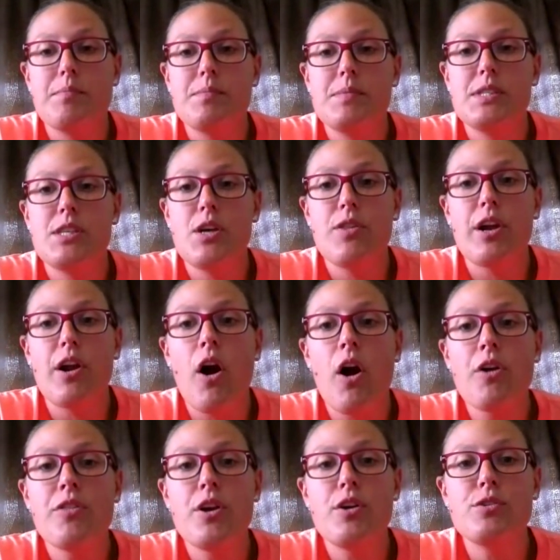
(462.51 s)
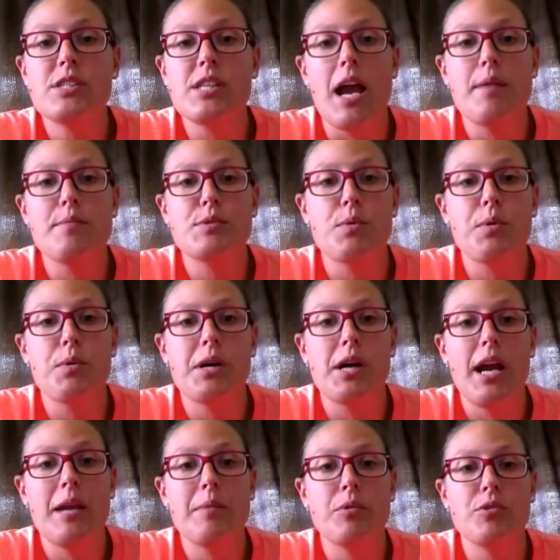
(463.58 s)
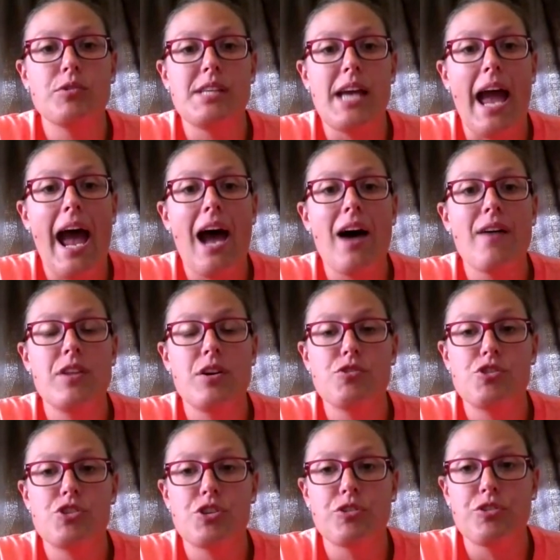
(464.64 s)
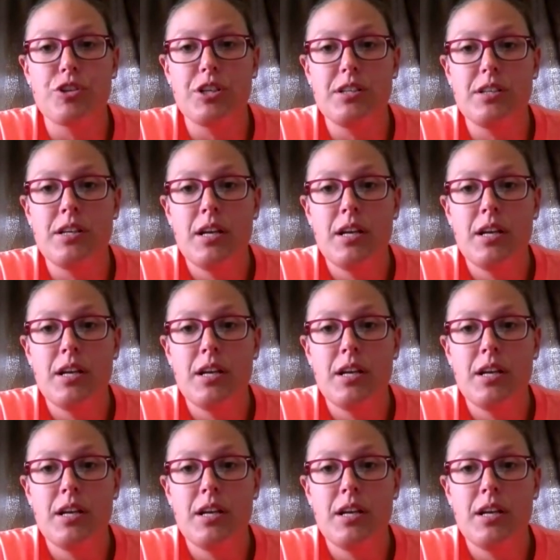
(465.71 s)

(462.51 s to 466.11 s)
So there are those times where we're able to have those children